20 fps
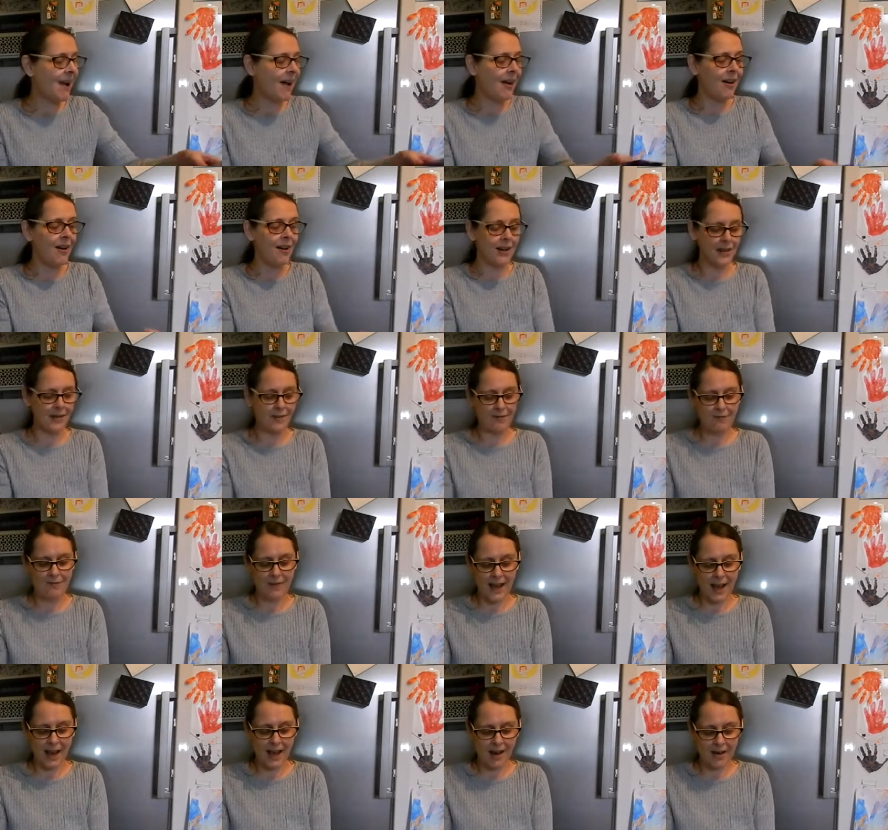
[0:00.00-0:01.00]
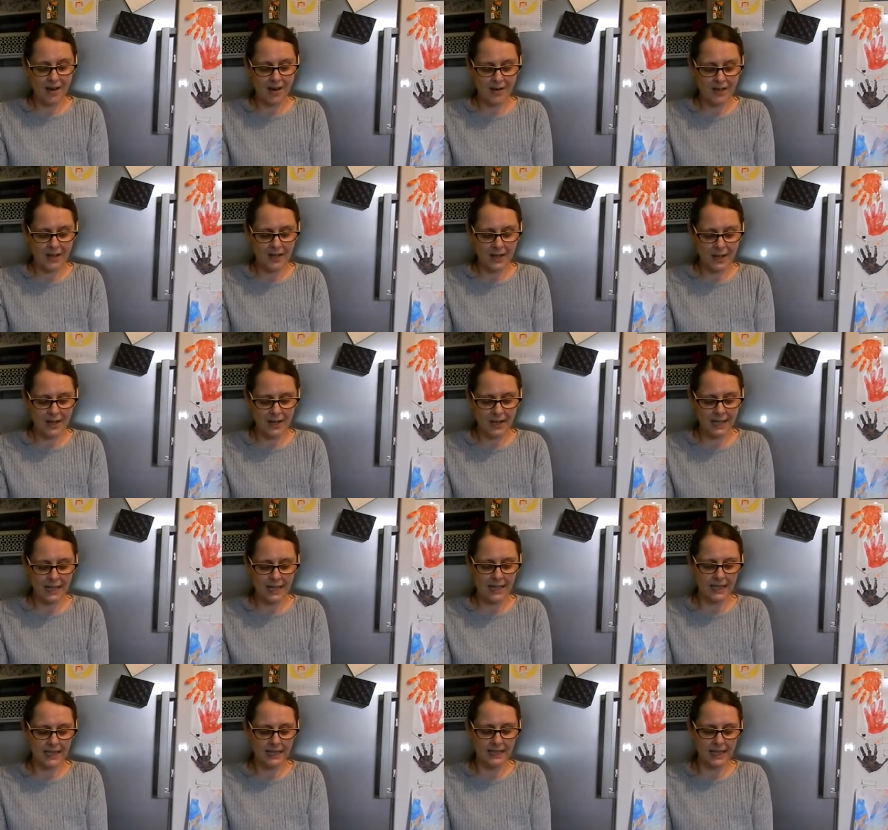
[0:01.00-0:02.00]
I found
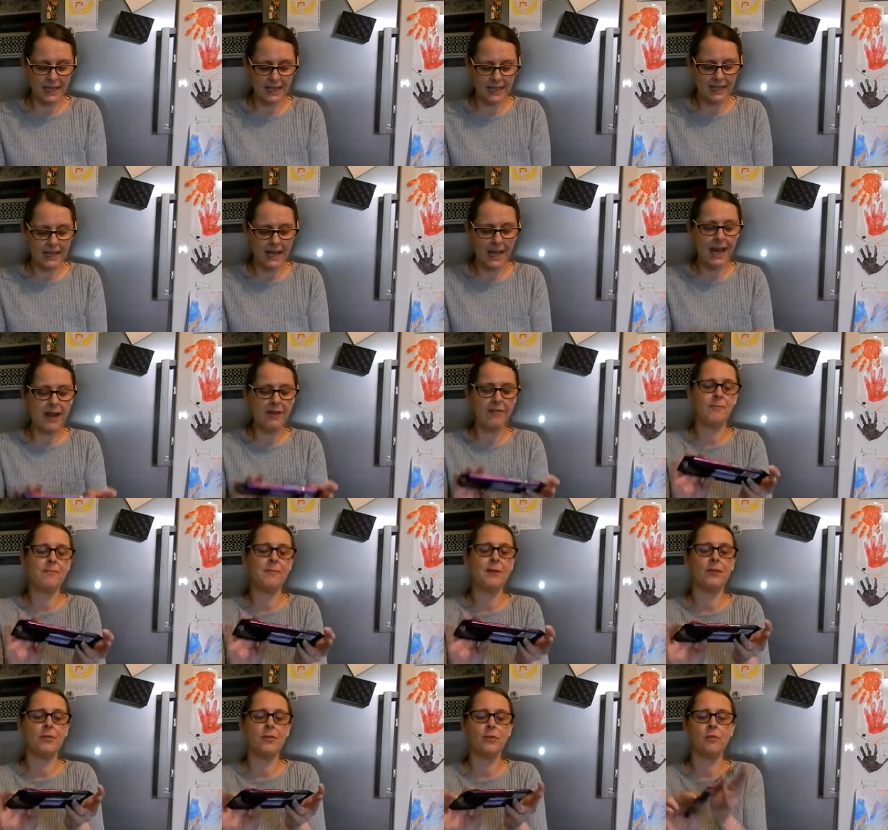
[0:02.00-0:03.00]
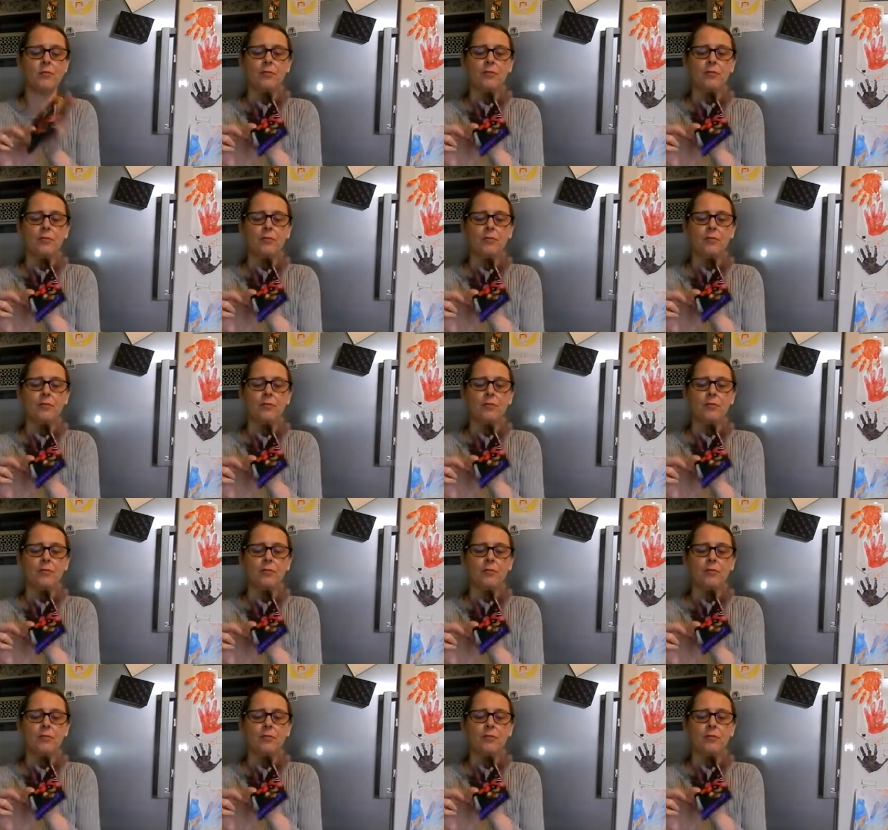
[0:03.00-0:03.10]
is Dairy Milk